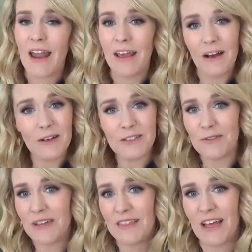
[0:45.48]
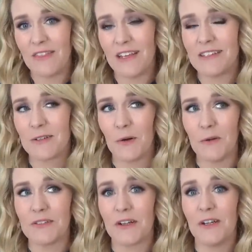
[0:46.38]
And I also think that these
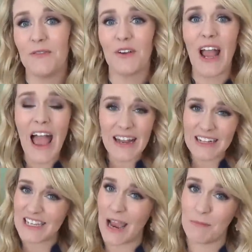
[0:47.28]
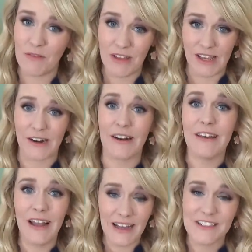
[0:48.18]
goals are good for any time of the year,
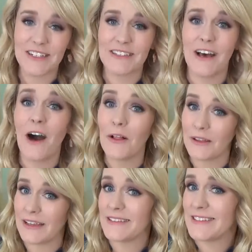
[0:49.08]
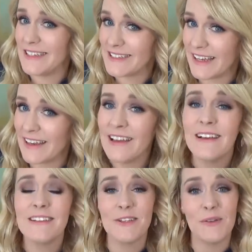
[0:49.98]
not just the holiday season.
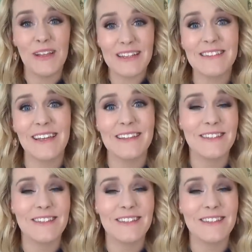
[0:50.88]
So let's get